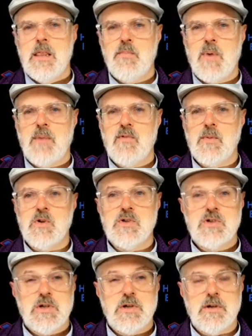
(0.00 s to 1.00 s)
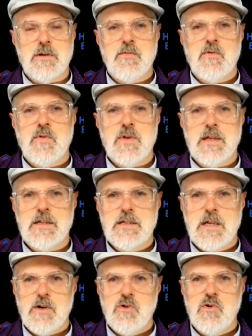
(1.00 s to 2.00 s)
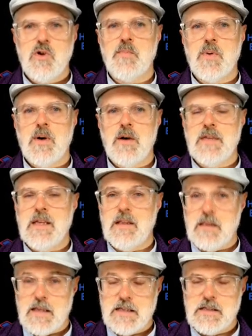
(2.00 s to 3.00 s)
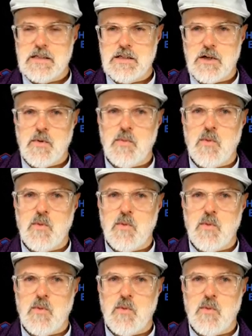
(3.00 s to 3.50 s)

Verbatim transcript: The preferable term for the entire group of the less desirable,